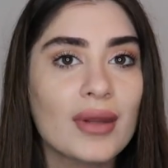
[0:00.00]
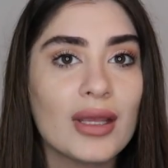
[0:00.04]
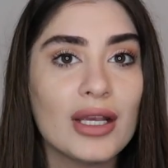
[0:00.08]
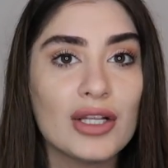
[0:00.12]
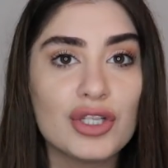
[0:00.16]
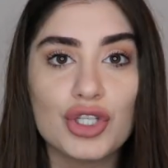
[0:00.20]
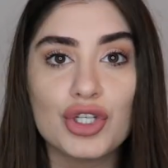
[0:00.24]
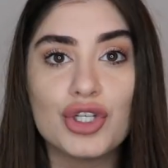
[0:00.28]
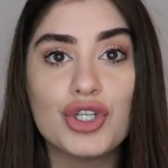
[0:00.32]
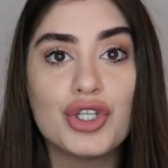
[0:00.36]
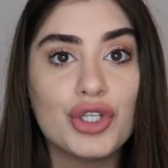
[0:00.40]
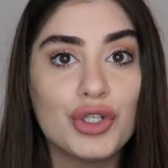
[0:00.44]

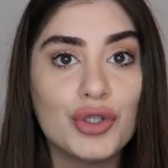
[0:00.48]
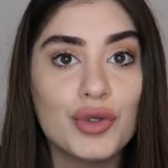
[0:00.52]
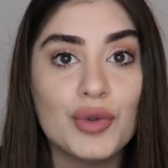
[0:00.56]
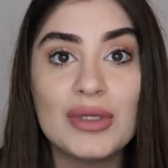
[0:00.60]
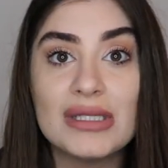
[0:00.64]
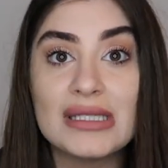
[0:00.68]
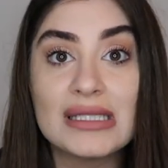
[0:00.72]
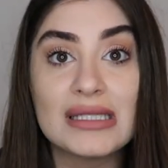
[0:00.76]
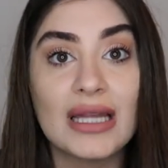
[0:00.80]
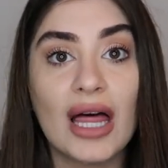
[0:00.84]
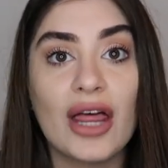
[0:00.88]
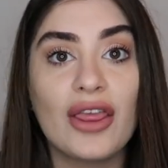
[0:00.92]
it's a shoe
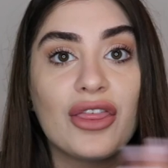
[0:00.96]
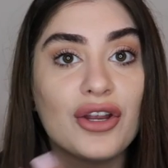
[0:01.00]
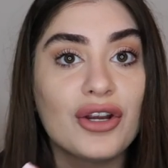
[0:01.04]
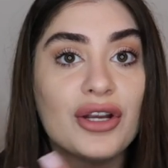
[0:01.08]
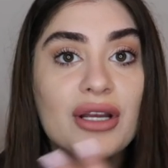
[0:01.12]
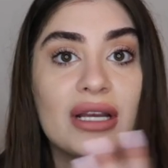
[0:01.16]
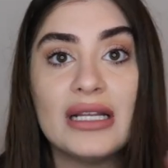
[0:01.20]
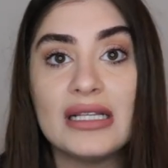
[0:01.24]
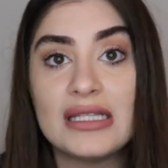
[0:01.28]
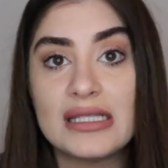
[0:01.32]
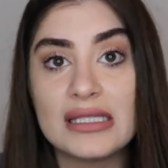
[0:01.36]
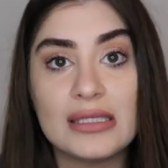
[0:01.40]
it's
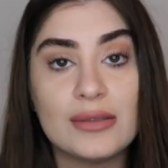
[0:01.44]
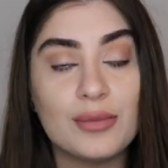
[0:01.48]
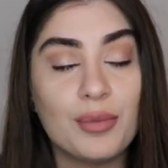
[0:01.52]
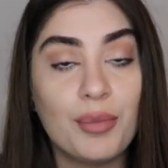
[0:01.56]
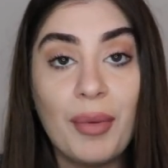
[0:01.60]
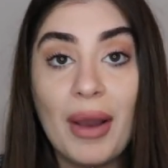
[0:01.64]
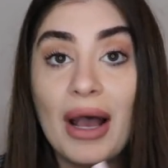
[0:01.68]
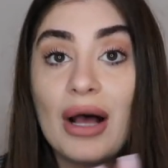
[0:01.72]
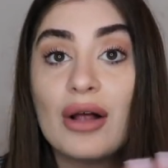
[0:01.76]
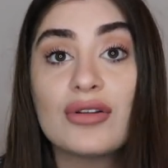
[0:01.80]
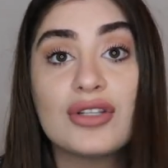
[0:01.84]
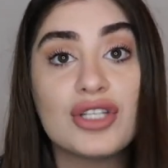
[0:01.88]
leather it's
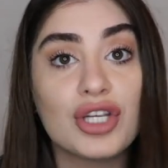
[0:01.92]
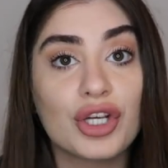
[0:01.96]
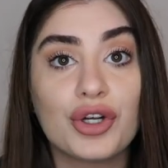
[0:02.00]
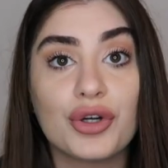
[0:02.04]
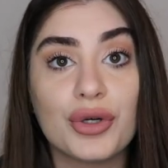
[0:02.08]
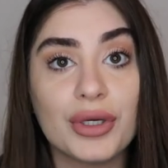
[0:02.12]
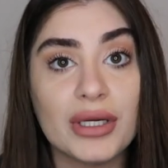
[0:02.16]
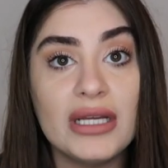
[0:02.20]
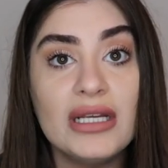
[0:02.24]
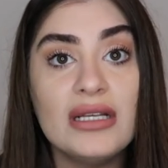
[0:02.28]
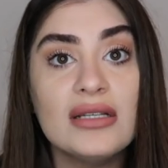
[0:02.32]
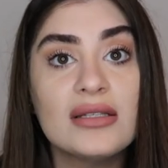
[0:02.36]
bound to
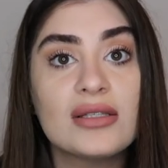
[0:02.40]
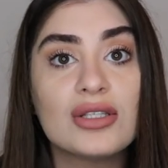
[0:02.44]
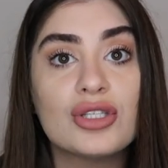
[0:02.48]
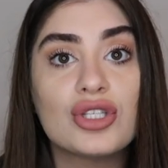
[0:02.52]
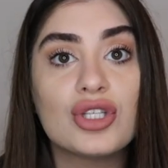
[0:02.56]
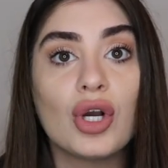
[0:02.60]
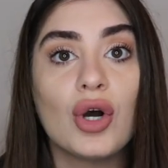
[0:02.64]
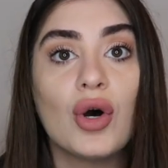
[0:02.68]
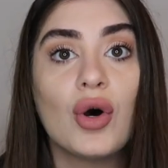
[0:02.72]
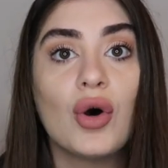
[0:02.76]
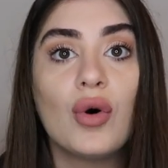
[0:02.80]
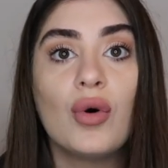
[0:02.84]
crease
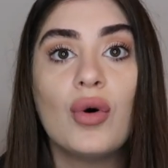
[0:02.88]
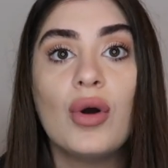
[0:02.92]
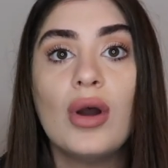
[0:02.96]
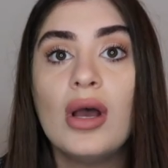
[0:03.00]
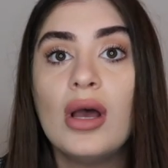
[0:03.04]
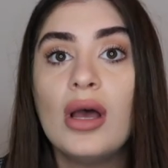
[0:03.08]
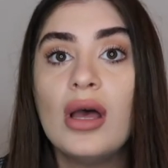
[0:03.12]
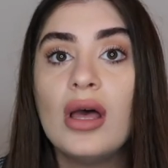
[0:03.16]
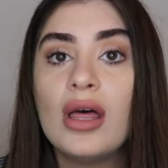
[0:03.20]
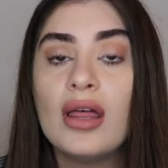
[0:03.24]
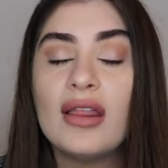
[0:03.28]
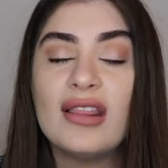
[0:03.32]
so
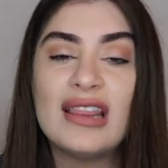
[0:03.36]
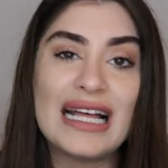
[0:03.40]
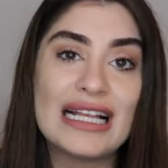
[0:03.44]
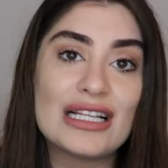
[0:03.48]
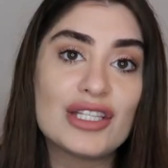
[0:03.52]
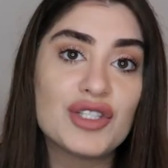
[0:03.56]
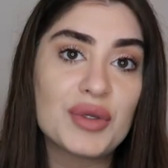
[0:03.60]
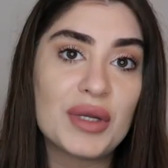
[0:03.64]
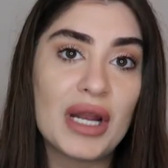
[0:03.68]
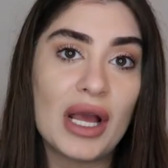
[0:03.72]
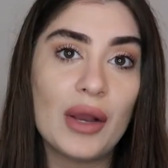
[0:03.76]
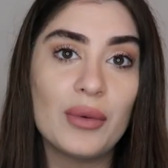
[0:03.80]

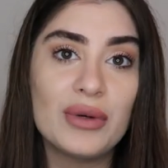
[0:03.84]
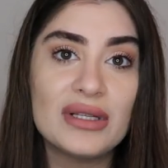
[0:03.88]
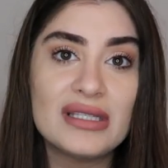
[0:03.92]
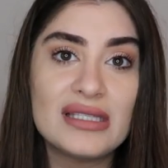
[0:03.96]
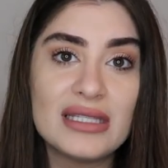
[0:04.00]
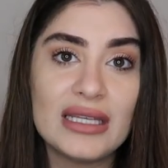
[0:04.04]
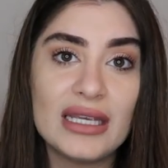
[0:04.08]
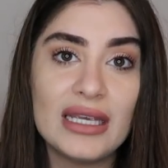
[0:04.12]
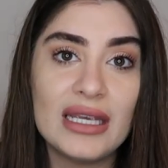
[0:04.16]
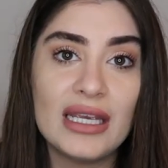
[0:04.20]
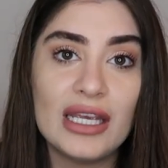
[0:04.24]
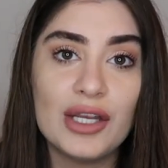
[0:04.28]
that's what i
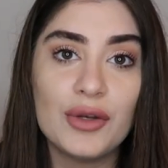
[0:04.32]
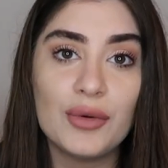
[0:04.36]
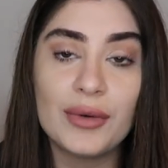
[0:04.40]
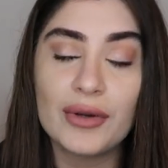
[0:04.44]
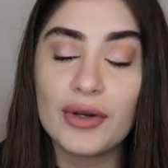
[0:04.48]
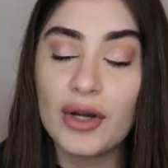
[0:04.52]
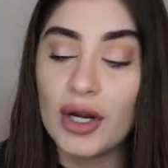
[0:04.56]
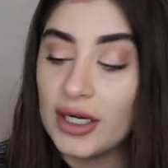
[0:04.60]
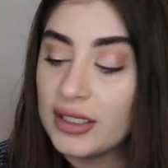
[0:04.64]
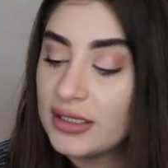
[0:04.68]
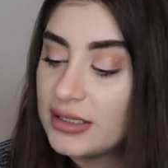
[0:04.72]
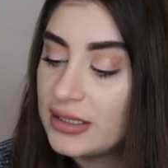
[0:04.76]
would say in
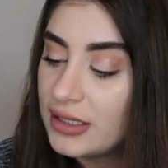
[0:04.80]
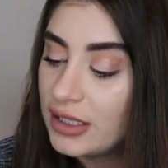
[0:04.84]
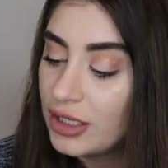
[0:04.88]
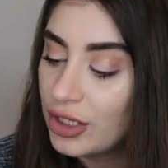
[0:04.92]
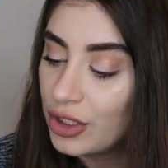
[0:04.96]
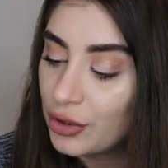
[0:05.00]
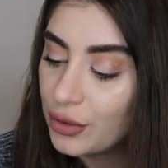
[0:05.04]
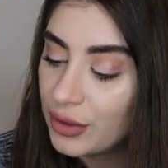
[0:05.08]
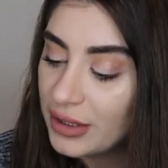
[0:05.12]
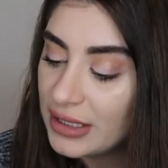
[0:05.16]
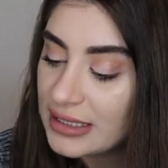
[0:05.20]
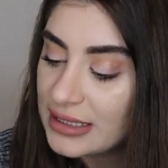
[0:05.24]
regards to
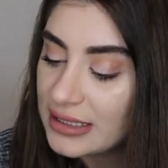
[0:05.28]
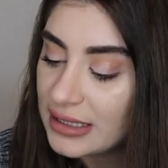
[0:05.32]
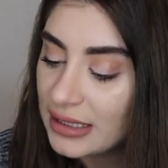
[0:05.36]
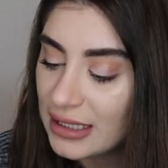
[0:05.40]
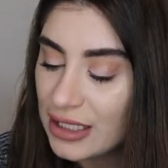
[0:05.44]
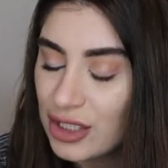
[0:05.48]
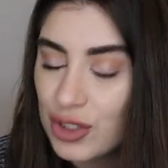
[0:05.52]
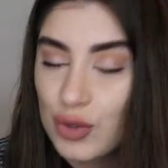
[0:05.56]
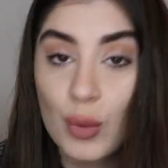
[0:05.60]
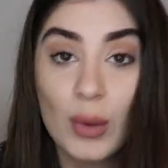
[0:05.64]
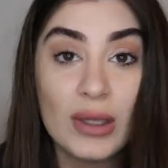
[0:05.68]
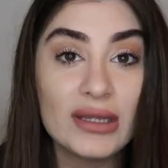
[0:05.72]
the
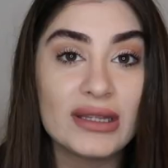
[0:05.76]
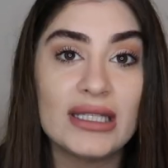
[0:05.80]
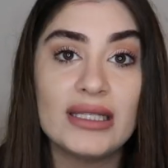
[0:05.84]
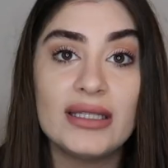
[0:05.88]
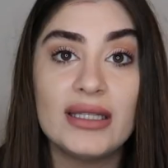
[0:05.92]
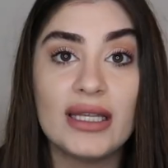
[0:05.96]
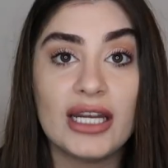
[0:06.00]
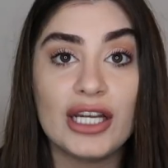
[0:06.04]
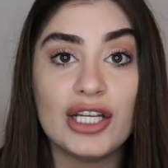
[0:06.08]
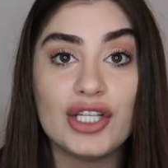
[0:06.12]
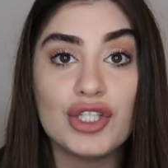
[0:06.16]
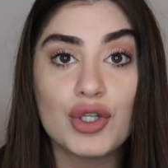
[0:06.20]
creasing that's one
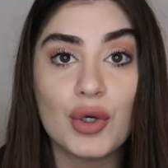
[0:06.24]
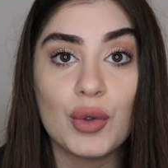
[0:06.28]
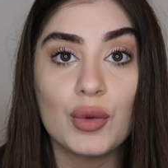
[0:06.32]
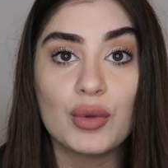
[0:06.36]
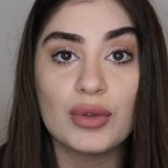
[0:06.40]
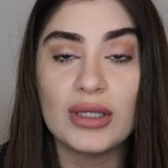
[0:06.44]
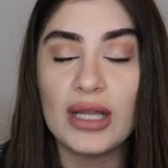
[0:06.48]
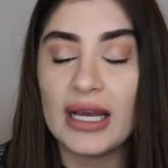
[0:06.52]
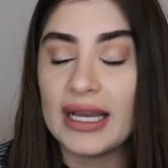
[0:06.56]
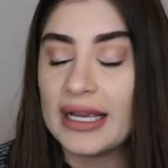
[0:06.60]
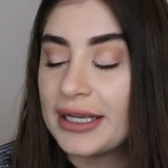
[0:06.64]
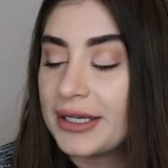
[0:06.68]
thing that i
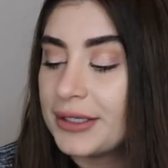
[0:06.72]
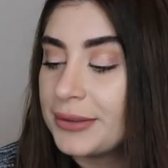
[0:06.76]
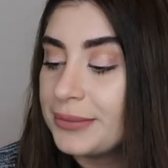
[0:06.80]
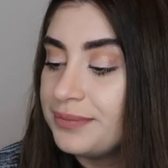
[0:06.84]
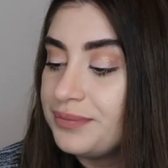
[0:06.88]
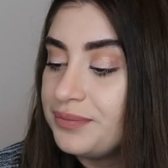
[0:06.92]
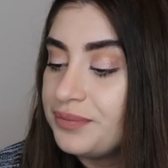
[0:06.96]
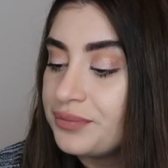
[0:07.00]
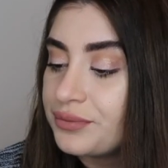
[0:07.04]
don't like